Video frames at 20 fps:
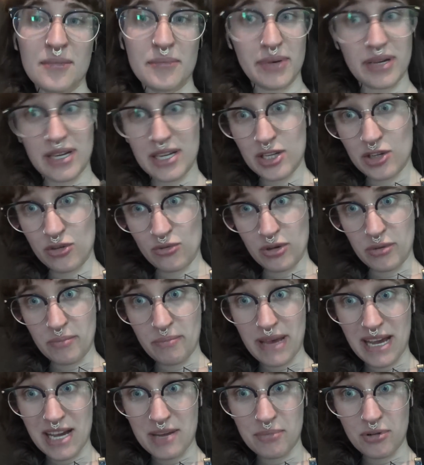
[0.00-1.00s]
But I didn't want to
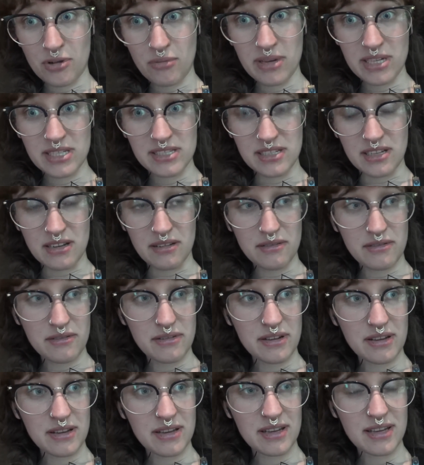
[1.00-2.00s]
pack up all my stuff
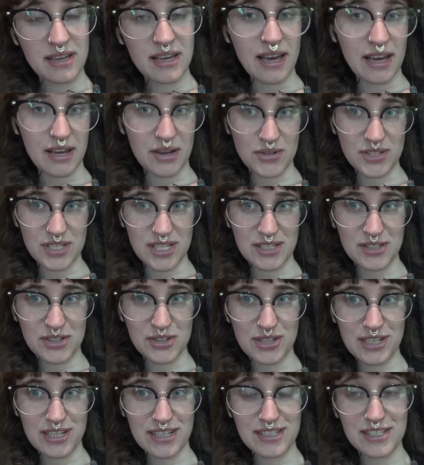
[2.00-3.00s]
and go to that
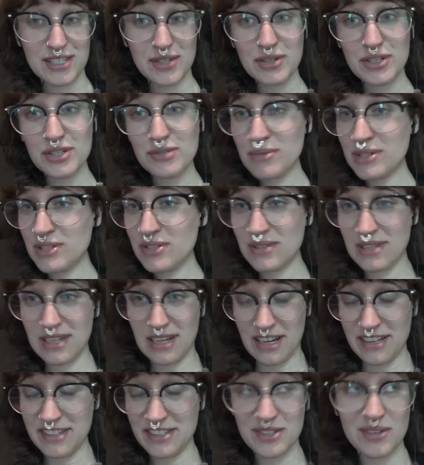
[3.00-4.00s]
toilet, so I just went to the
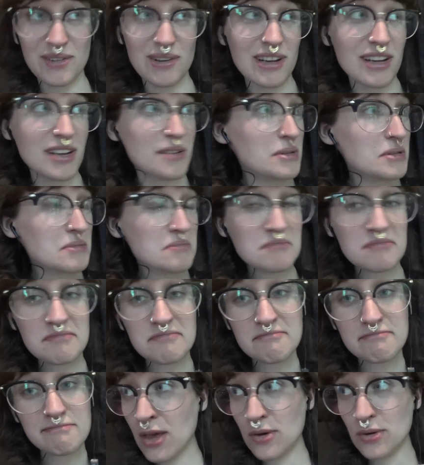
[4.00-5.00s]
guy's toilet.
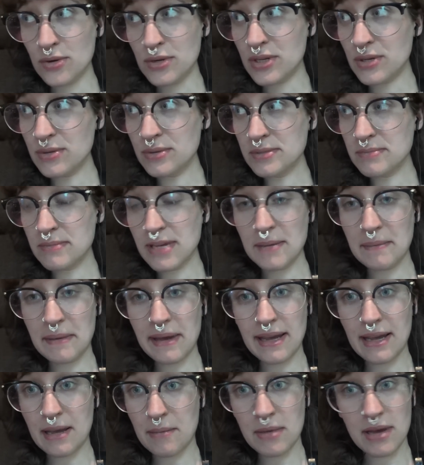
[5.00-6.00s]
Who knows, maybe
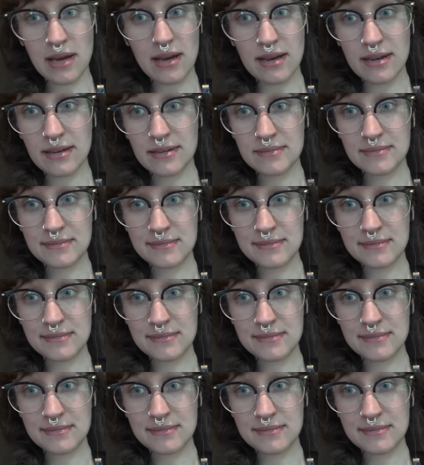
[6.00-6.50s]
I am a guy.